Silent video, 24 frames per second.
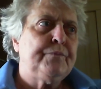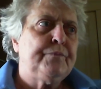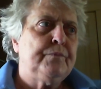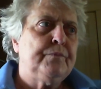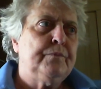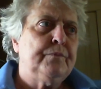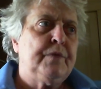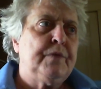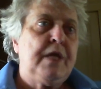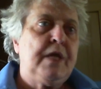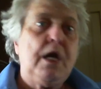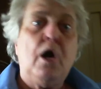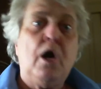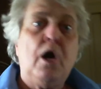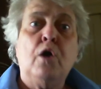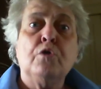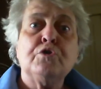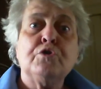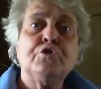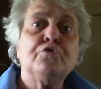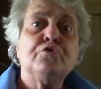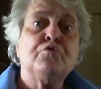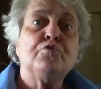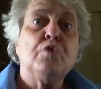The
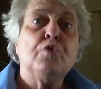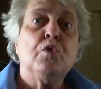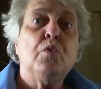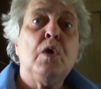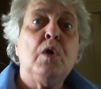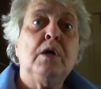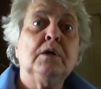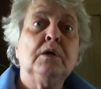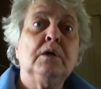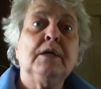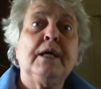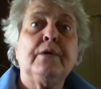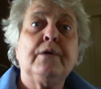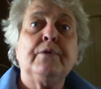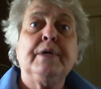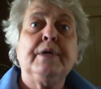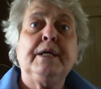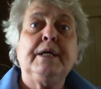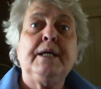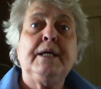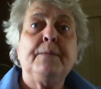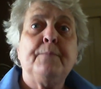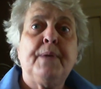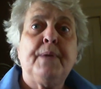
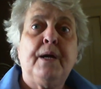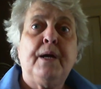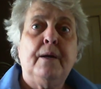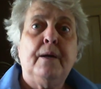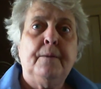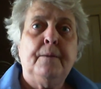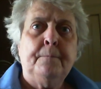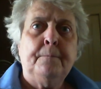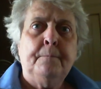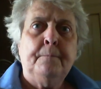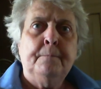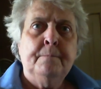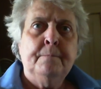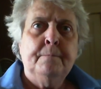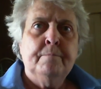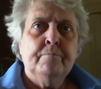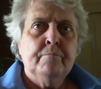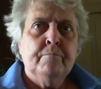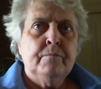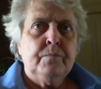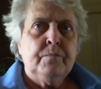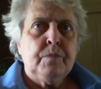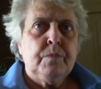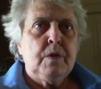Austro-Hungarian Empire.
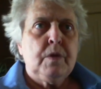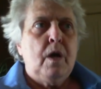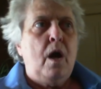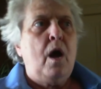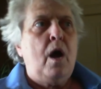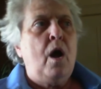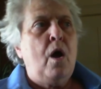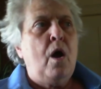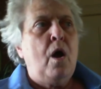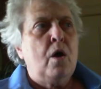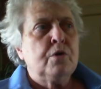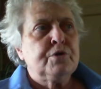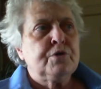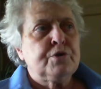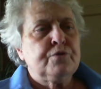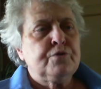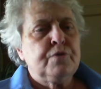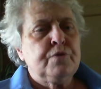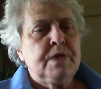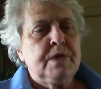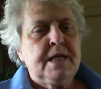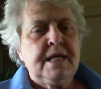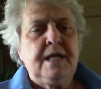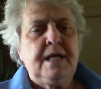
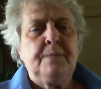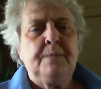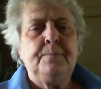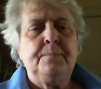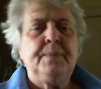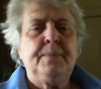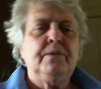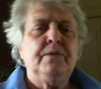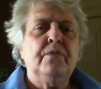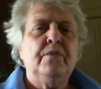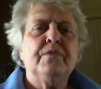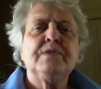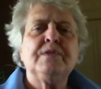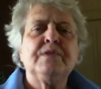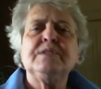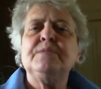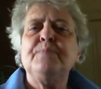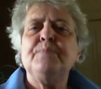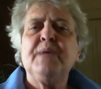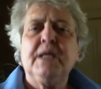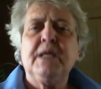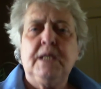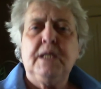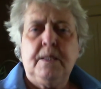Austria had built this
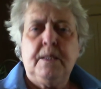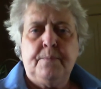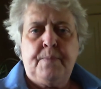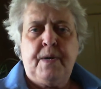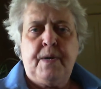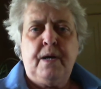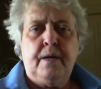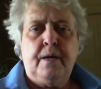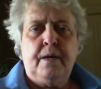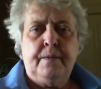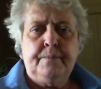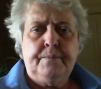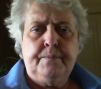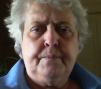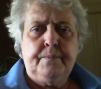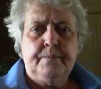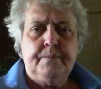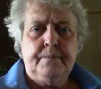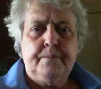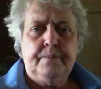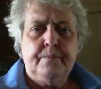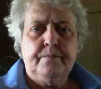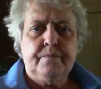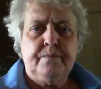big empire,
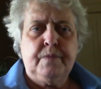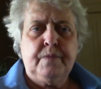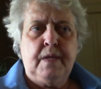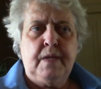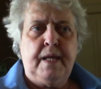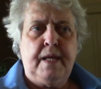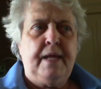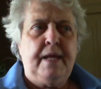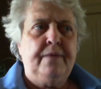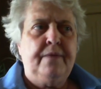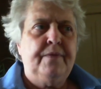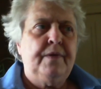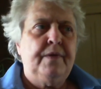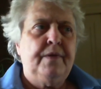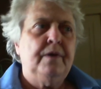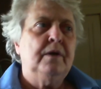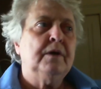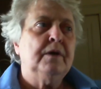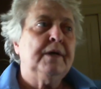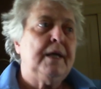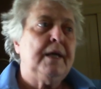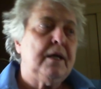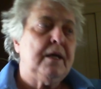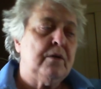and the
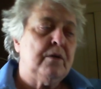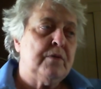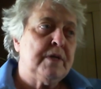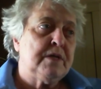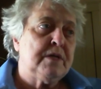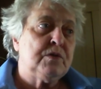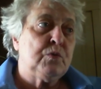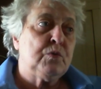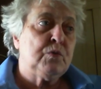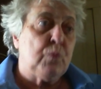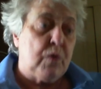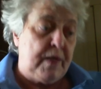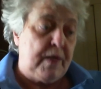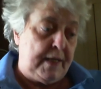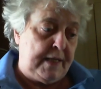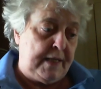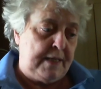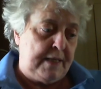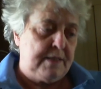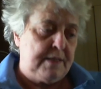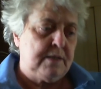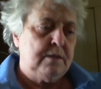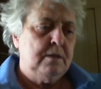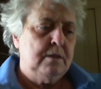Hungarians were in
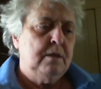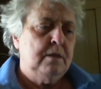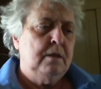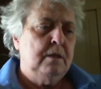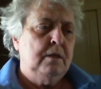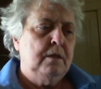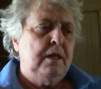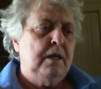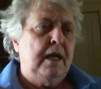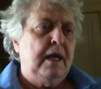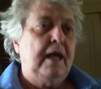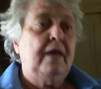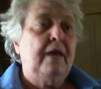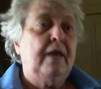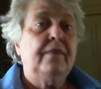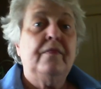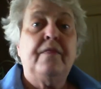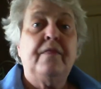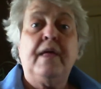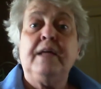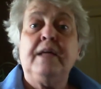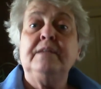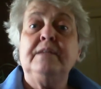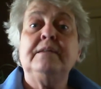it, and
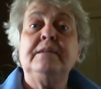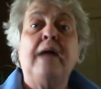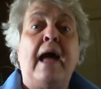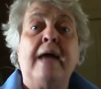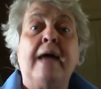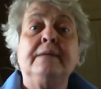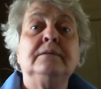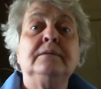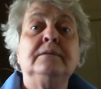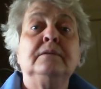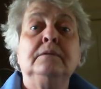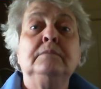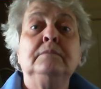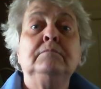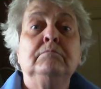they'd gotten